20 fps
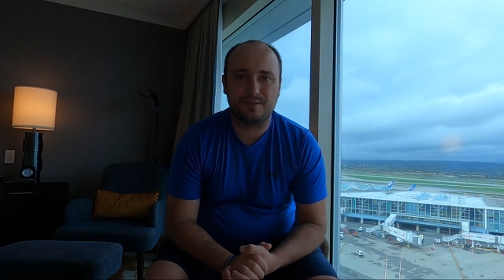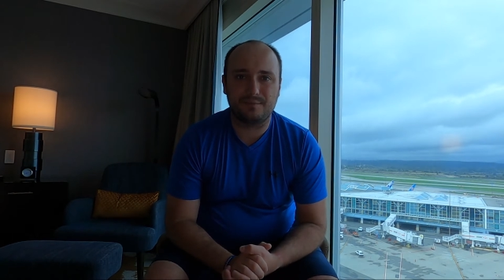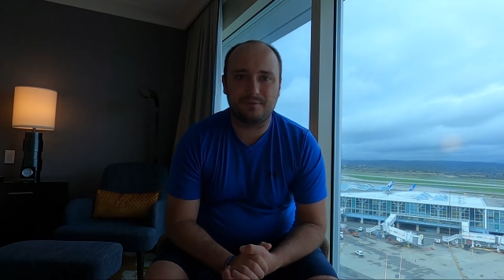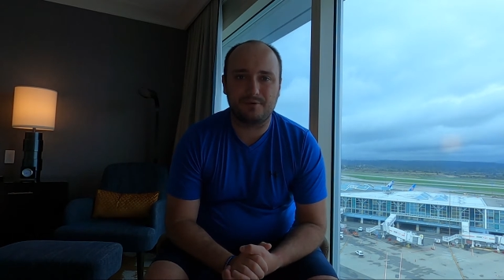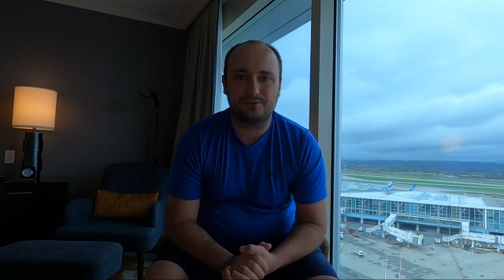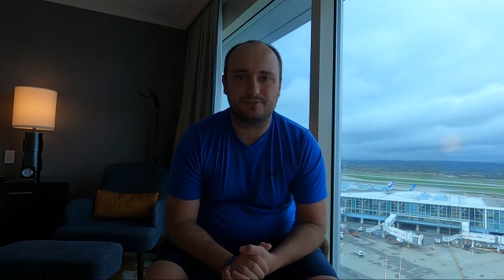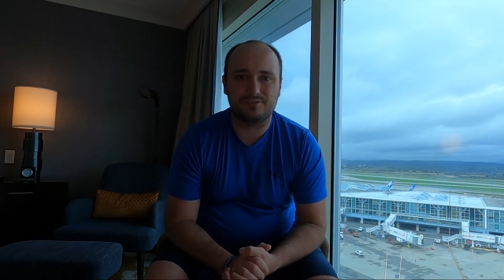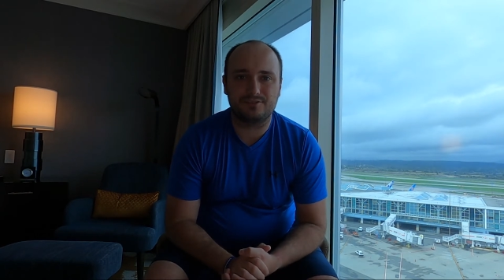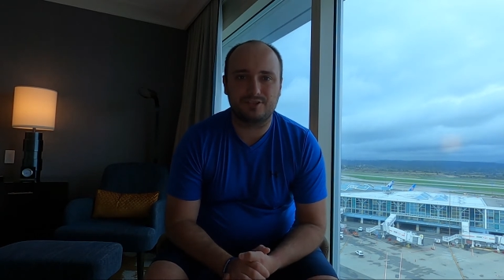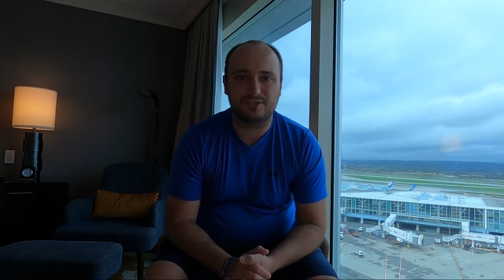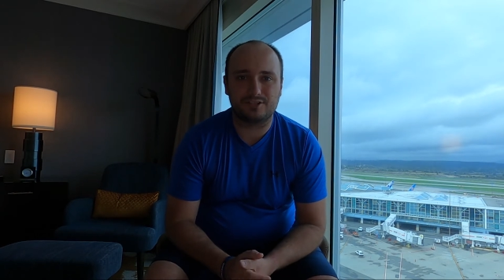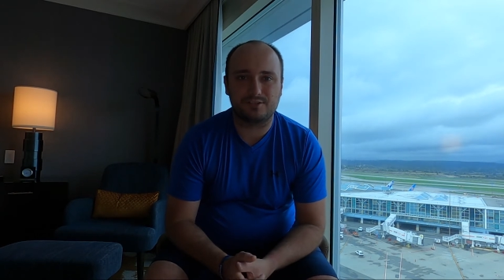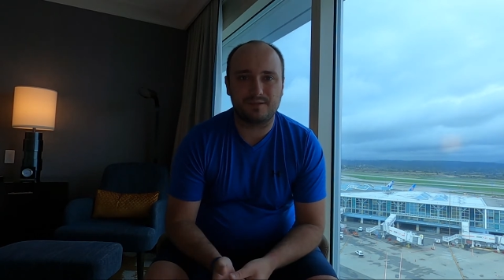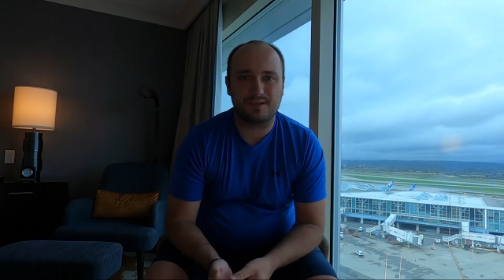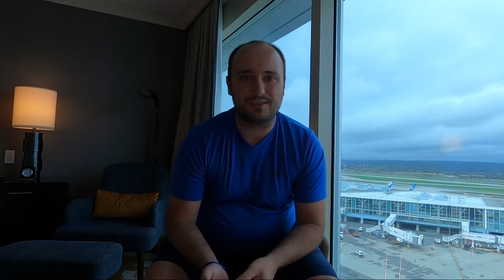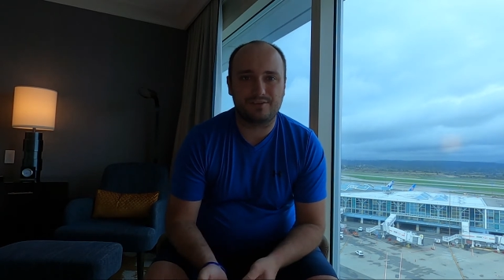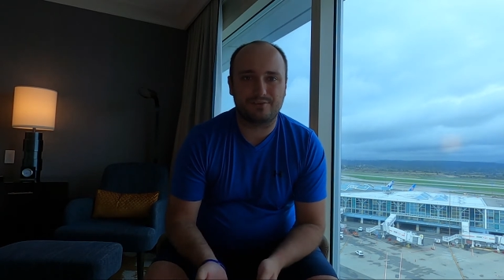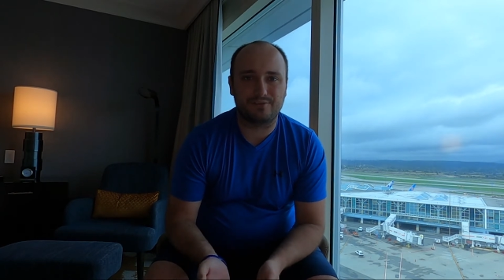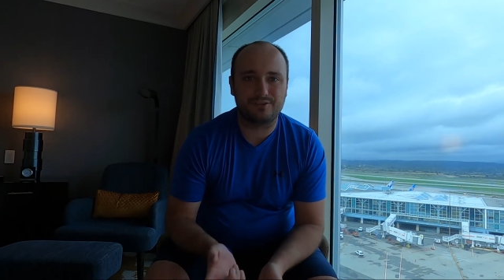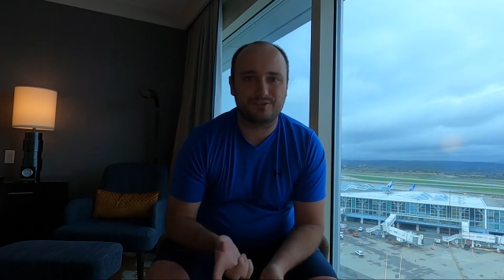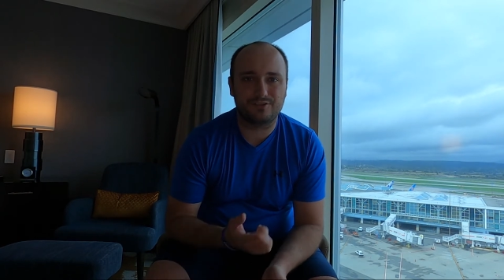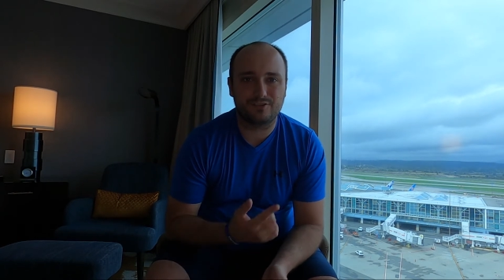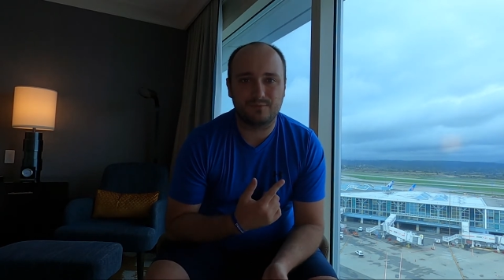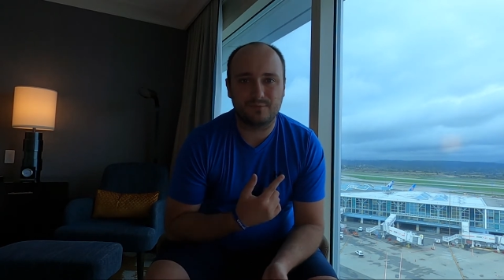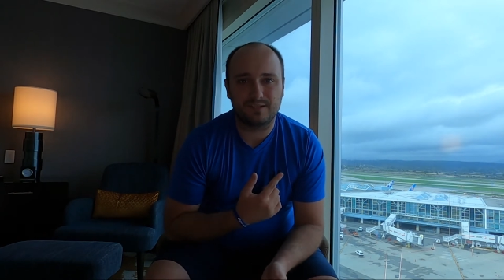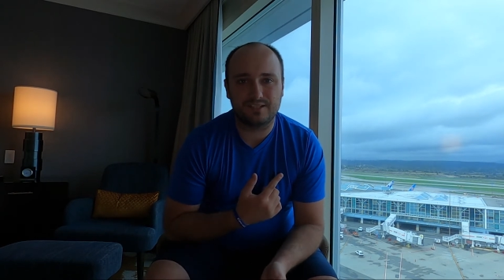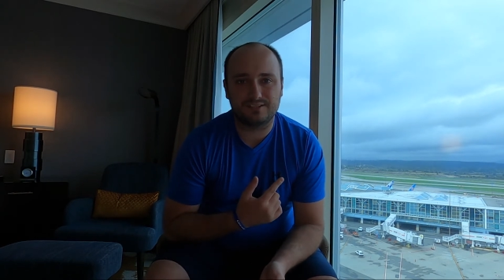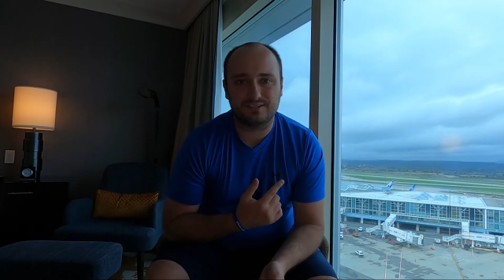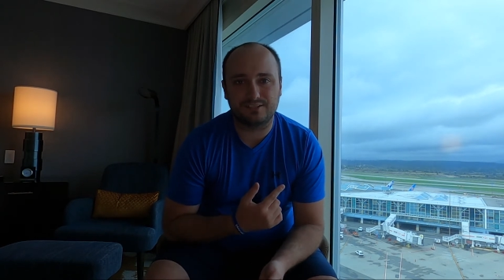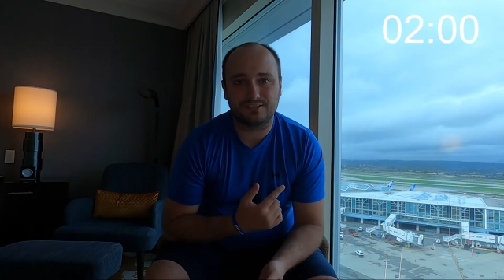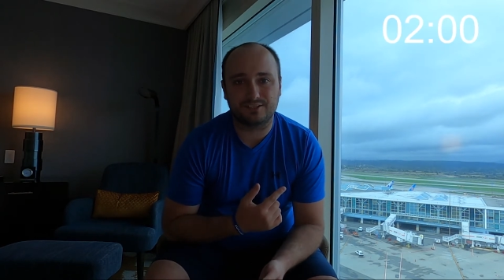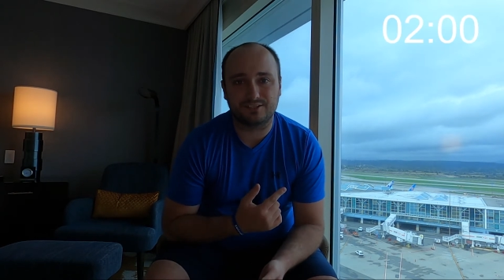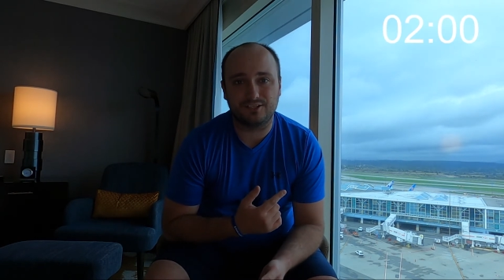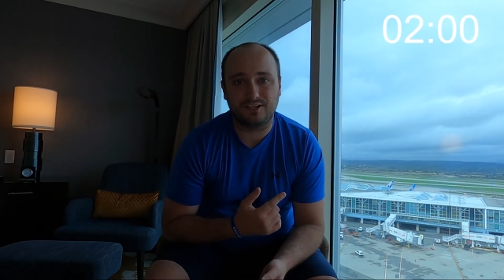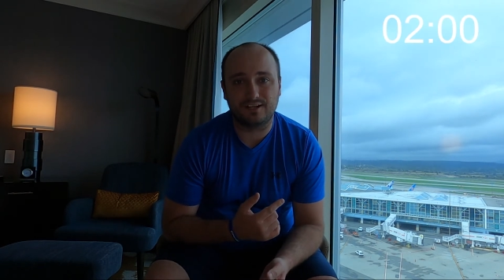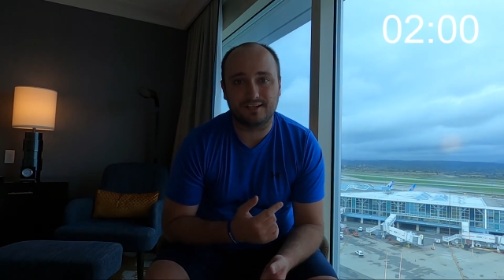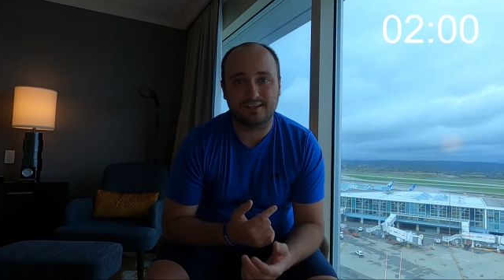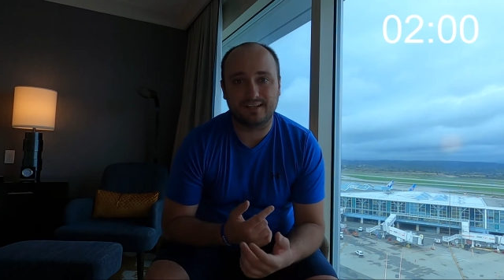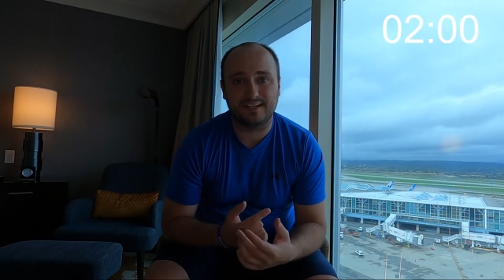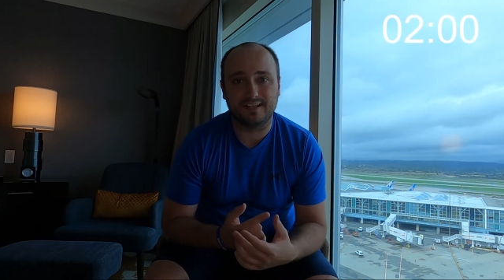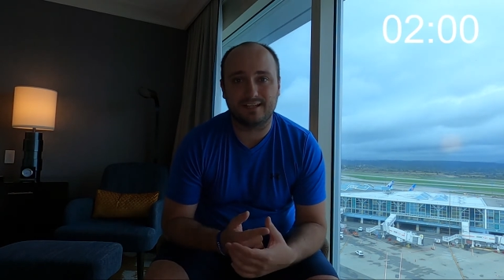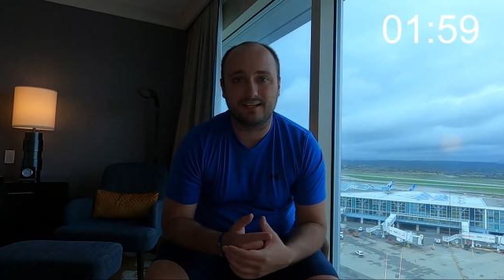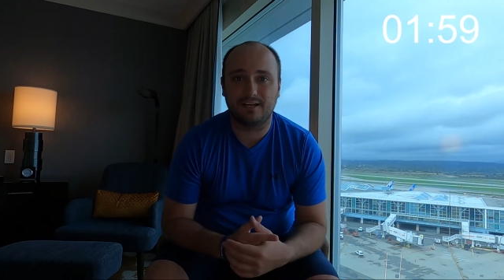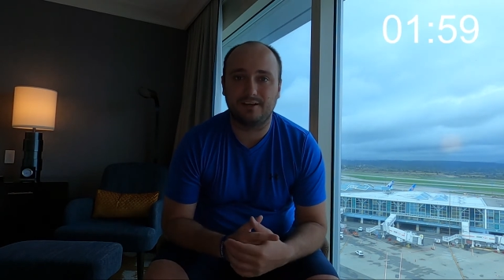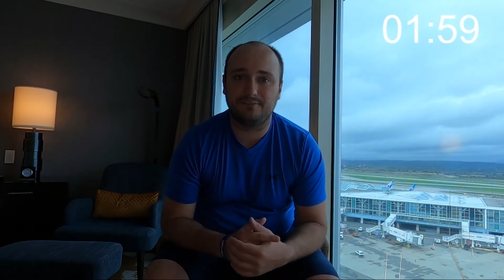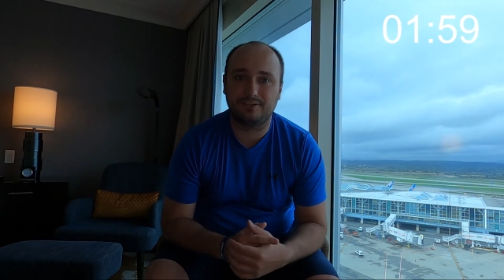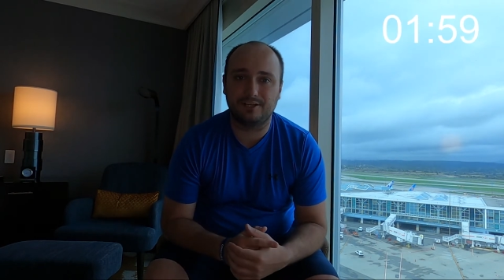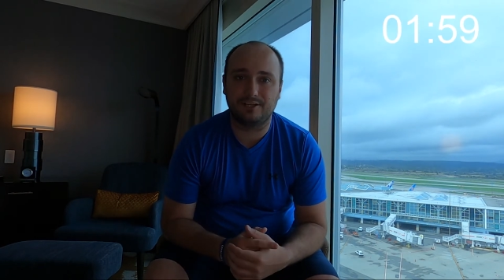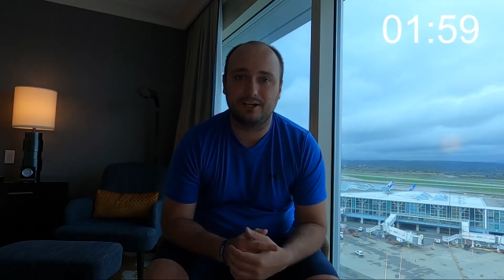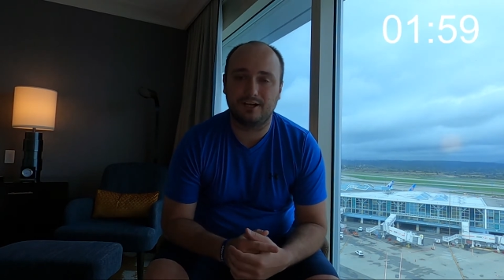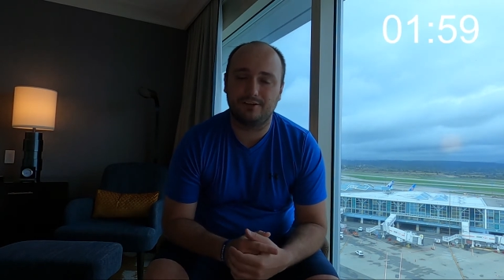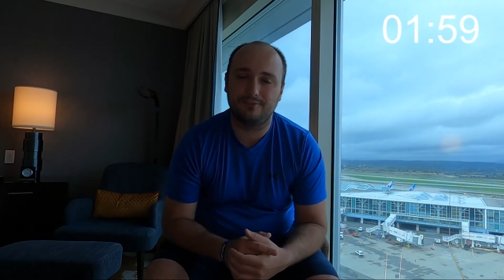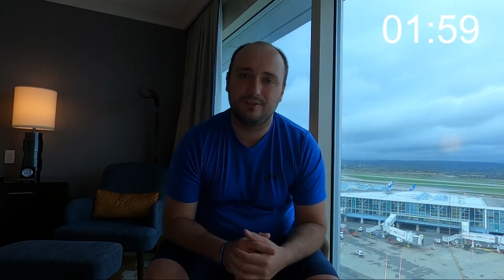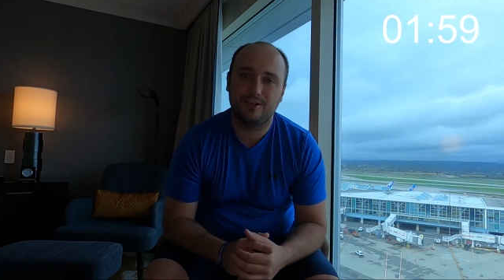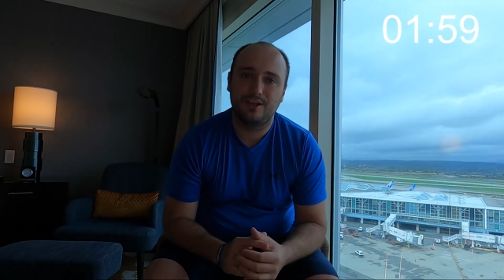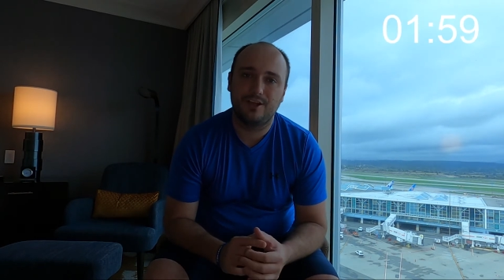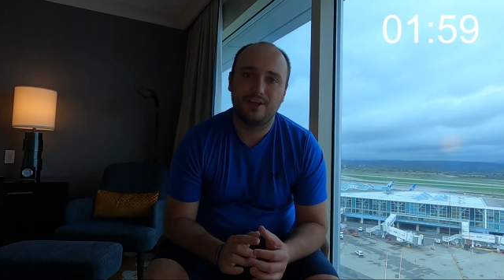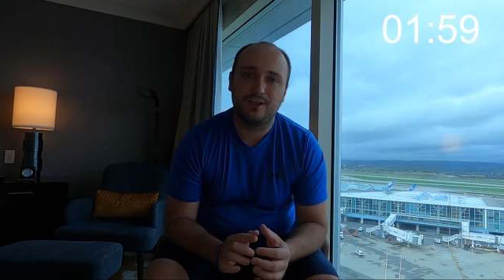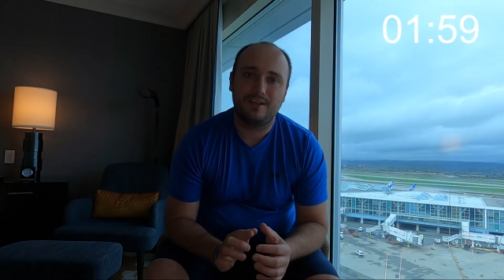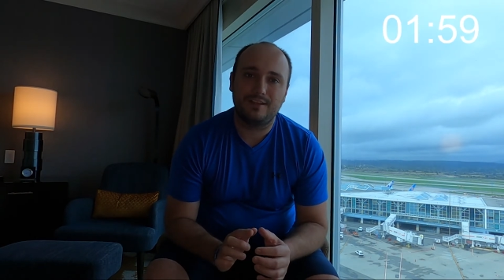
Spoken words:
the bonus structure by throwing 2 minutes on the clock and covering off